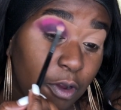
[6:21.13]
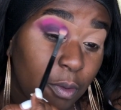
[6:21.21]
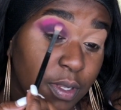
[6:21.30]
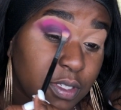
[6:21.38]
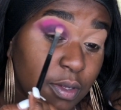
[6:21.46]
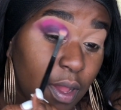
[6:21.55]

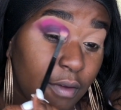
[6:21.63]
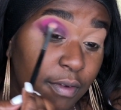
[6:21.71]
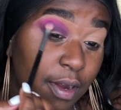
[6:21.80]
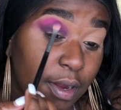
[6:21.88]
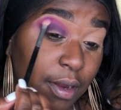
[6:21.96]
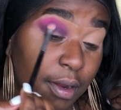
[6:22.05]

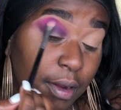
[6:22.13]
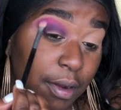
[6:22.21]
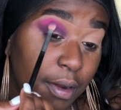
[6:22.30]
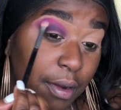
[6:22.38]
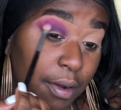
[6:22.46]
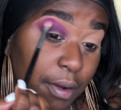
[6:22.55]
whatsoever.
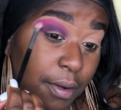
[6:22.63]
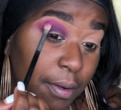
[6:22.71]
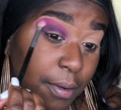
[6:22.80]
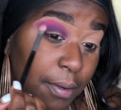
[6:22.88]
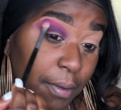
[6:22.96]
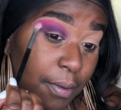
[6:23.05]

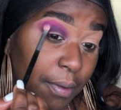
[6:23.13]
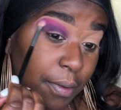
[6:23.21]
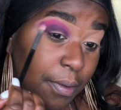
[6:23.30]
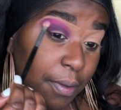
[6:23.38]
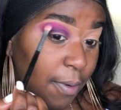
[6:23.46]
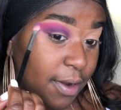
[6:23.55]

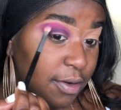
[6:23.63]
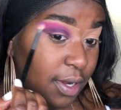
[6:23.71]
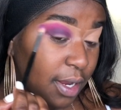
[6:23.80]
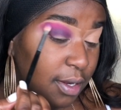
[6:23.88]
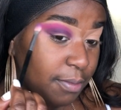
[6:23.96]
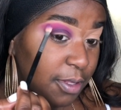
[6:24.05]
Hope I don't
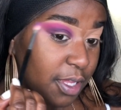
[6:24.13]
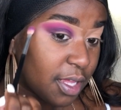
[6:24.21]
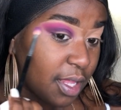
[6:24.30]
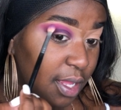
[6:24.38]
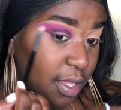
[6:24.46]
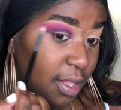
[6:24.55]
end up
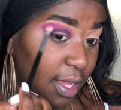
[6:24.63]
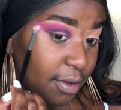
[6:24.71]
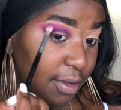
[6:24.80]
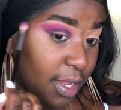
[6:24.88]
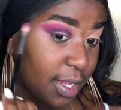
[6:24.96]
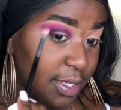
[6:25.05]
looking like a
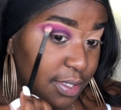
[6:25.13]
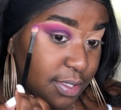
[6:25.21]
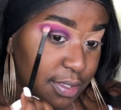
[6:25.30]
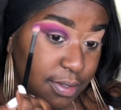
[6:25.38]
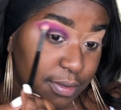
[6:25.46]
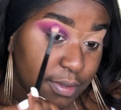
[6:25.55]
clown,
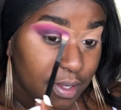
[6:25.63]
guys.